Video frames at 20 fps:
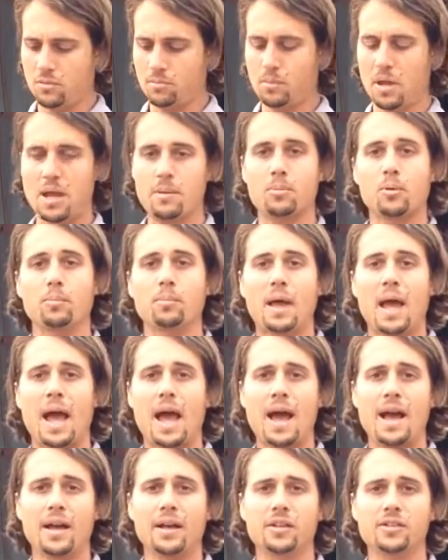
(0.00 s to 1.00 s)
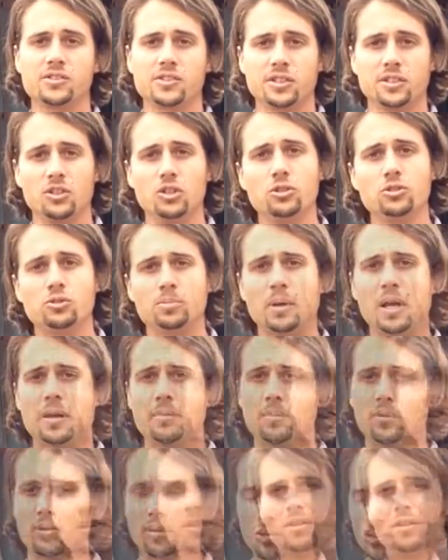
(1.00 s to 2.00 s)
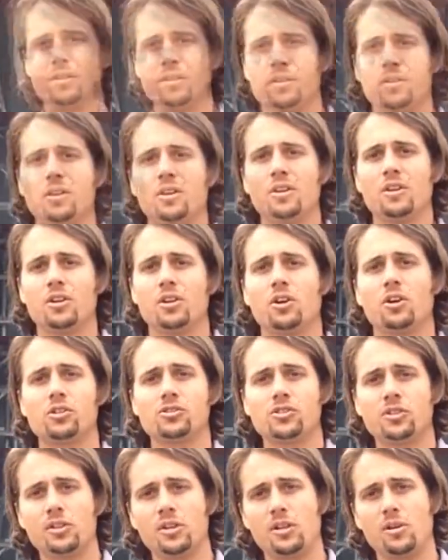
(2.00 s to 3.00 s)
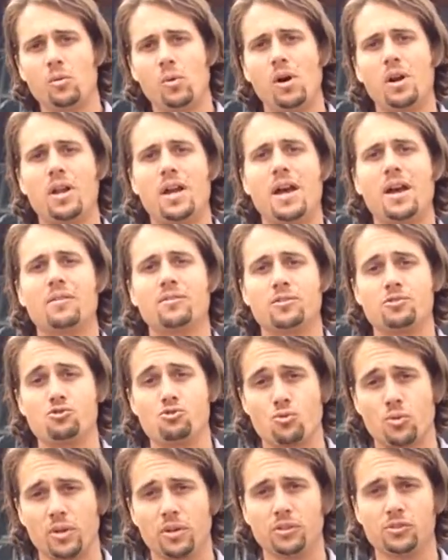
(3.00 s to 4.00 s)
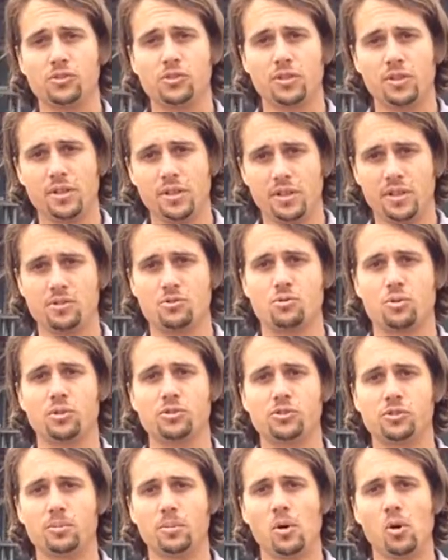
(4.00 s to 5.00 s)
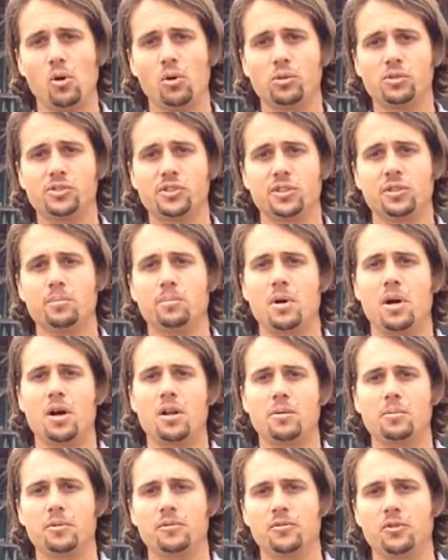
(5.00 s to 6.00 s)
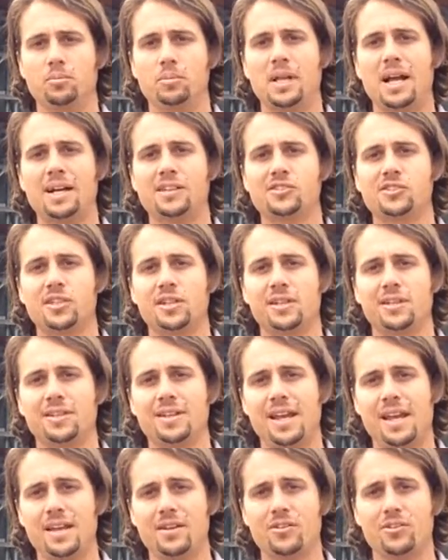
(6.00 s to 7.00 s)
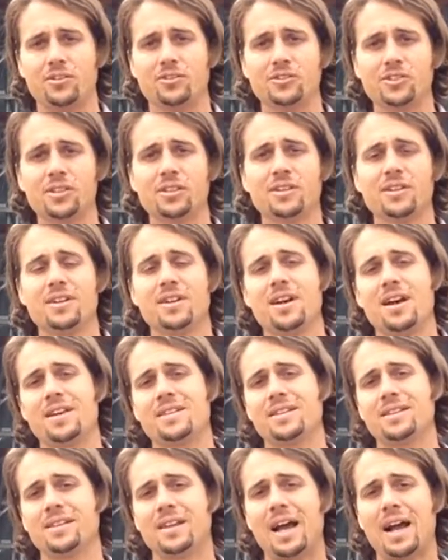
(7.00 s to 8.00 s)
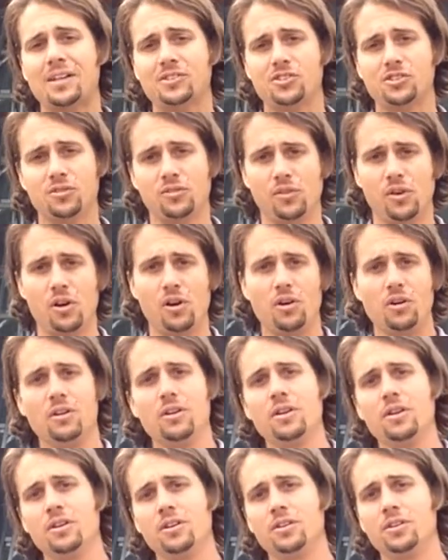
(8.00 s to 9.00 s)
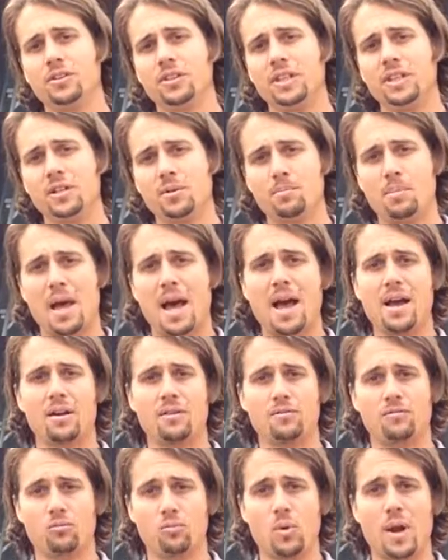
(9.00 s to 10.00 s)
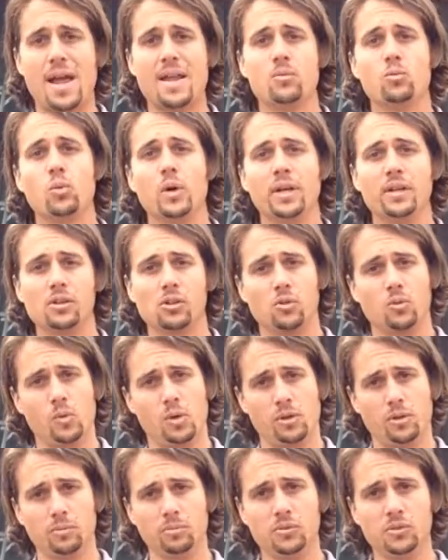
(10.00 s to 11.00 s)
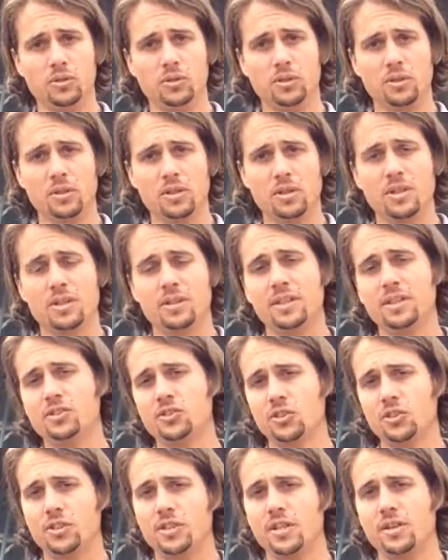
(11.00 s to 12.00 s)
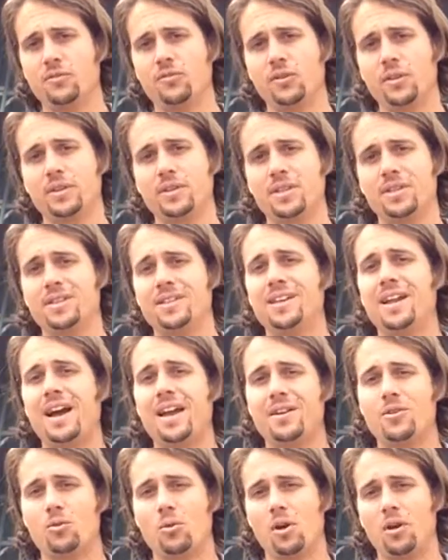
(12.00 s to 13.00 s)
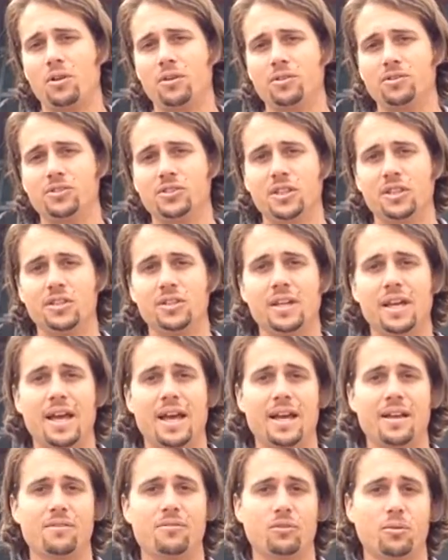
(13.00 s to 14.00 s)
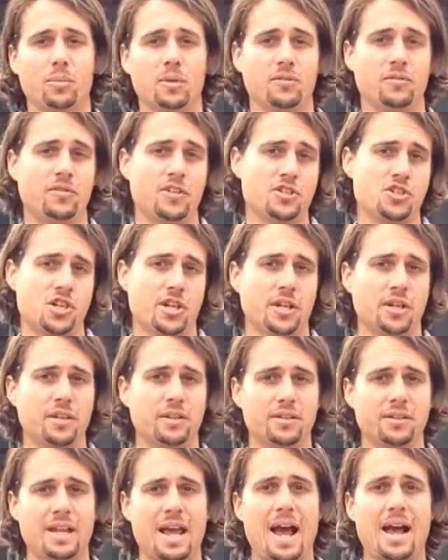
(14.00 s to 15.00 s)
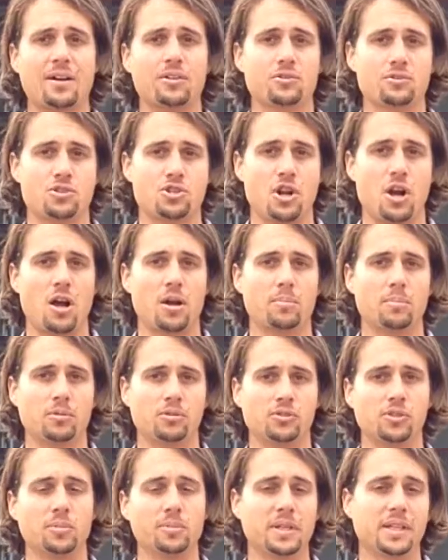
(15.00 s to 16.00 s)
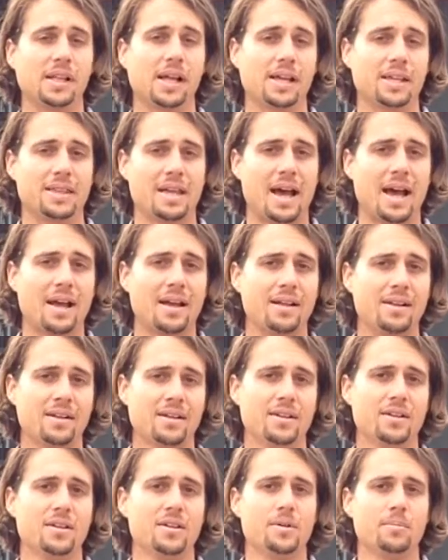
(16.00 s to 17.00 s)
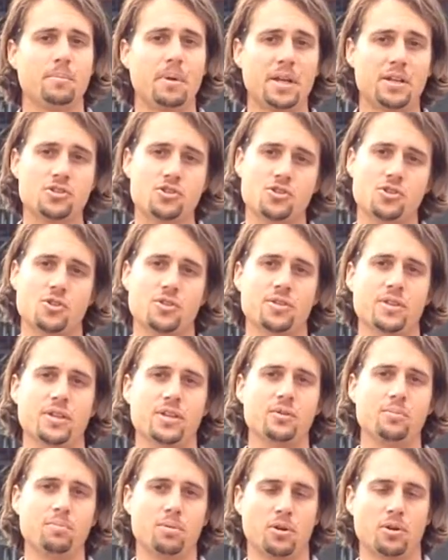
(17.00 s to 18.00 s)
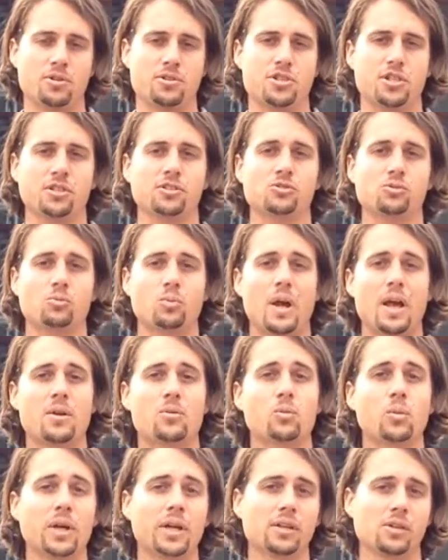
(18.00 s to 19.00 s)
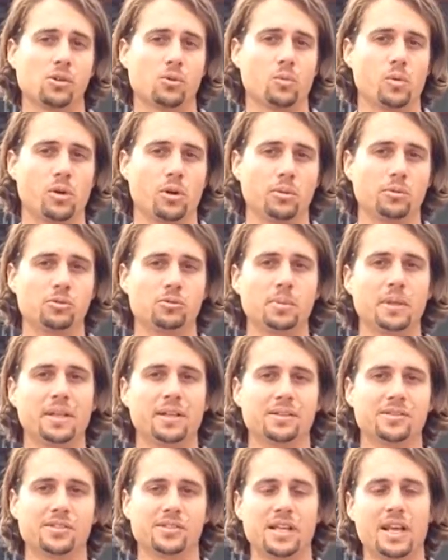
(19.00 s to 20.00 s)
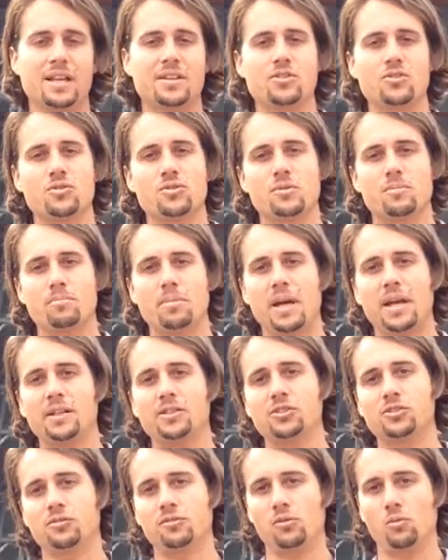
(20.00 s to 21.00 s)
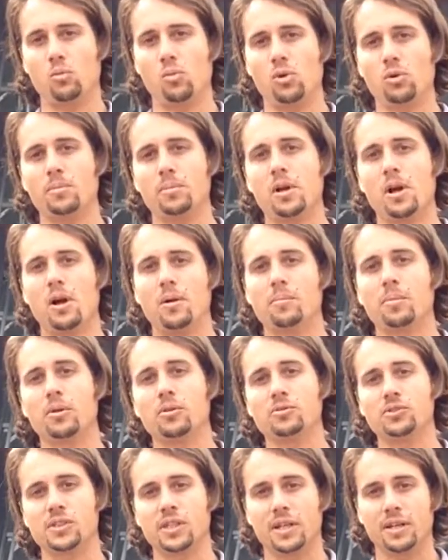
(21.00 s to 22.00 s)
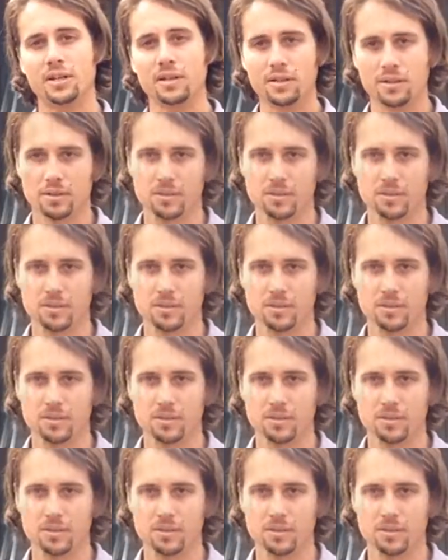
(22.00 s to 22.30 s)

paper bags and newspaper. You're also going to want to have a drill so that you can drill some holes in the bottom of your plastic containers. And then last of all, you'll need a bag of red wiggler worms. These are different than the night crawlers that you get from a fishing tackle shop or something like that. Make sure that you purchase red wiggler worms because they do the best for worm composting.